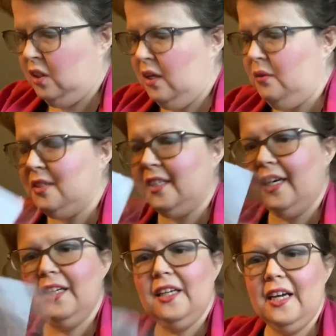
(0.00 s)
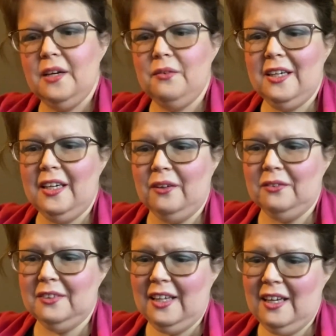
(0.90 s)
Oh, it's a handwritten
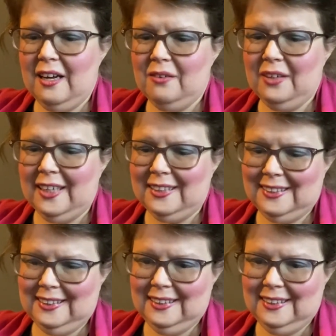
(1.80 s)
note. Oh, nice.